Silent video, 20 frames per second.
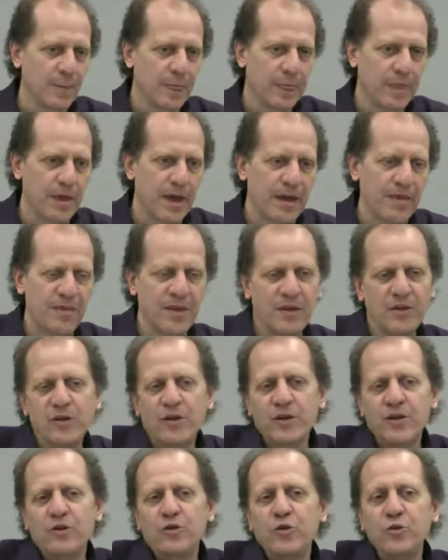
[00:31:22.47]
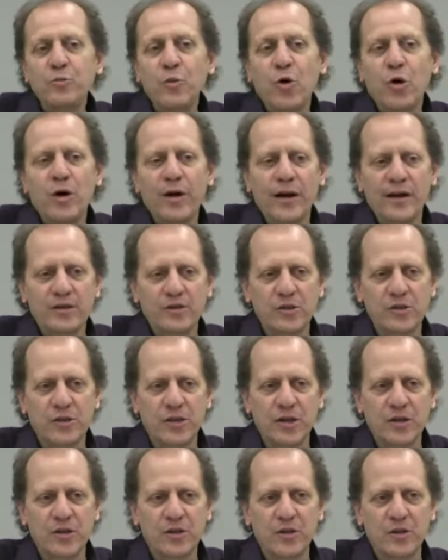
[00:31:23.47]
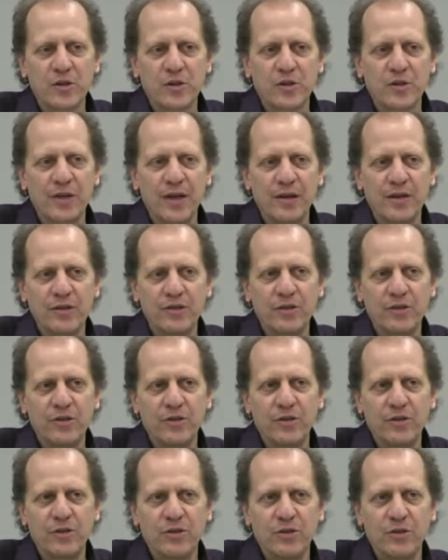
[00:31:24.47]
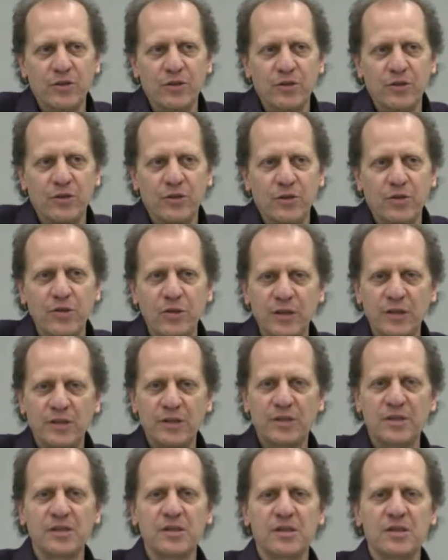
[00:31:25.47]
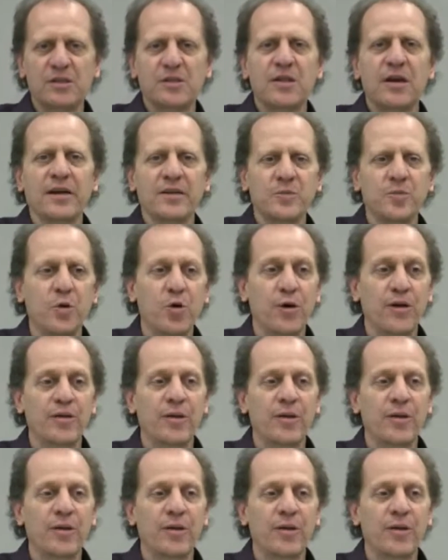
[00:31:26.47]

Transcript: And then you're going to do more exercise. So then you need to synthesize more.